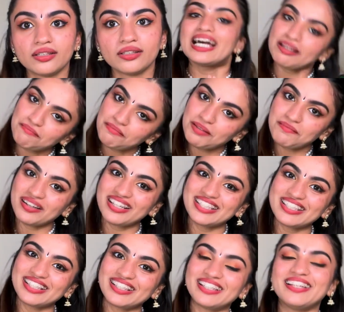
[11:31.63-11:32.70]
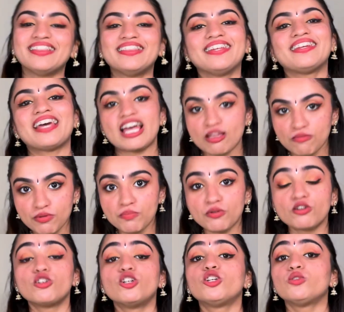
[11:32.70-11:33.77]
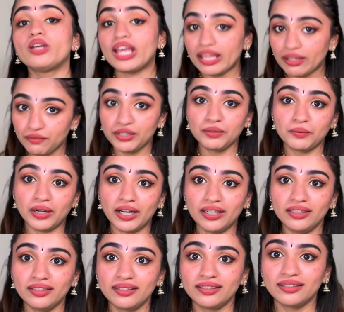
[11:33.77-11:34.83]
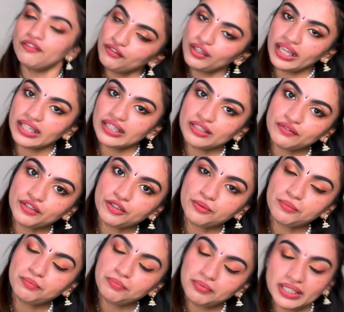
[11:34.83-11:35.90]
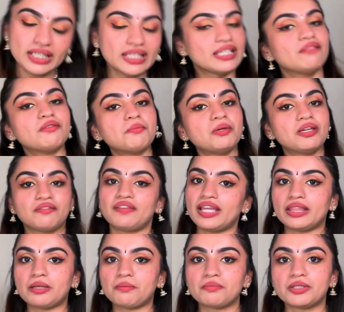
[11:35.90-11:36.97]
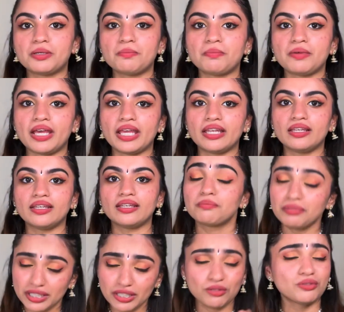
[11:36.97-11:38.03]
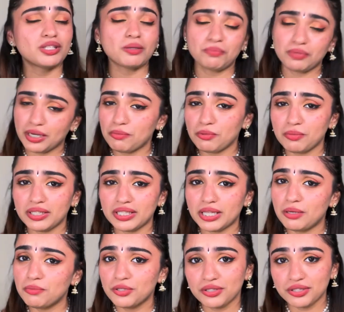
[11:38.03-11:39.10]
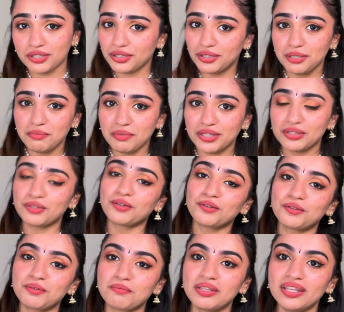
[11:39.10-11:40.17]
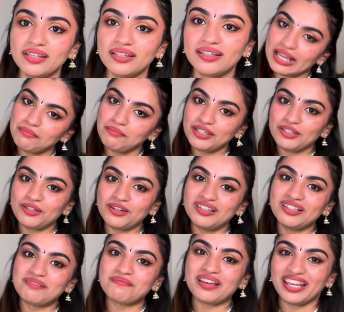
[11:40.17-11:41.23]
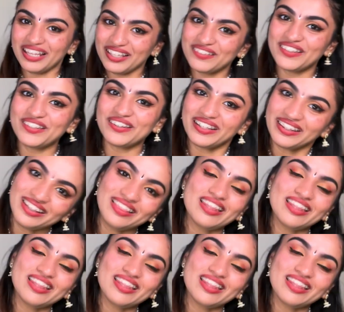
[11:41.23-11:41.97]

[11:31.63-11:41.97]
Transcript: Happy Makar Sankranti and happy Pongal to everyone. If you like this video, please give a big fat thumbs up and please do subscribe to my channel because it really means a lot to me. I'll meet you all in my next video. Until